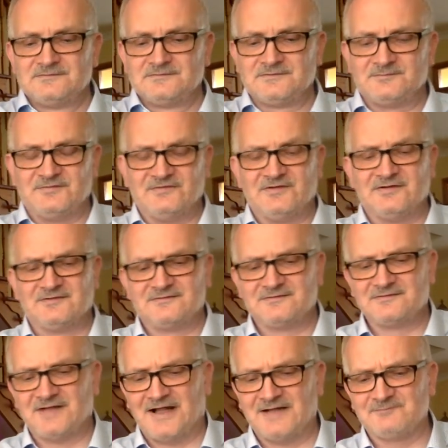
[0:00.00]
mean, the
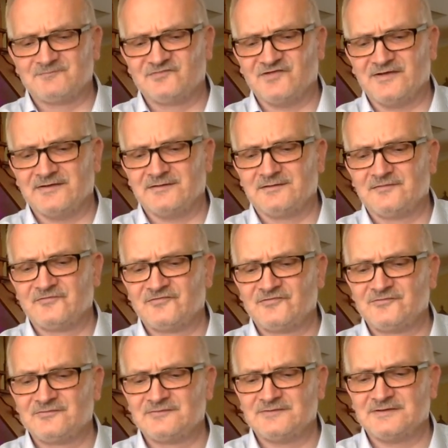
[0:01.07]
album titles,
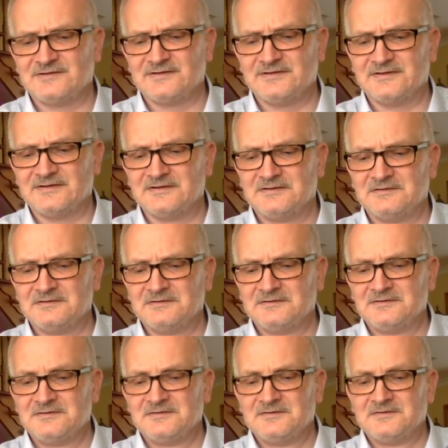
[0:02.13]
The
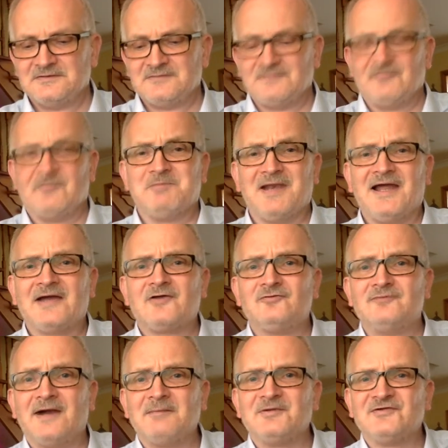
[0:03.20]
Black
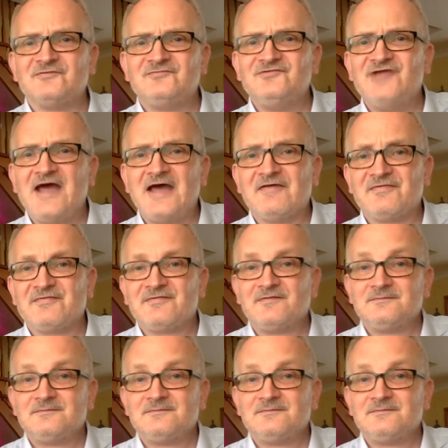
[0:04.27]
Rabbit of Death,